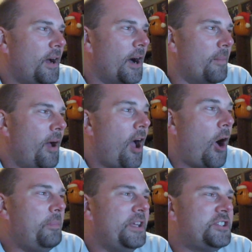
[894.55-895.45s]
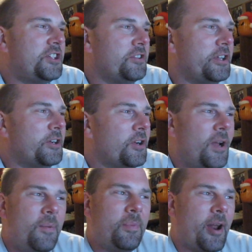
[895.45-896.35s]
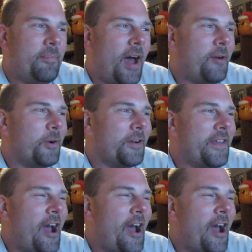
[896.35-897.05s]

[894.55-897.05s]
Um, I'll be a cheerleader, but I'm not wearing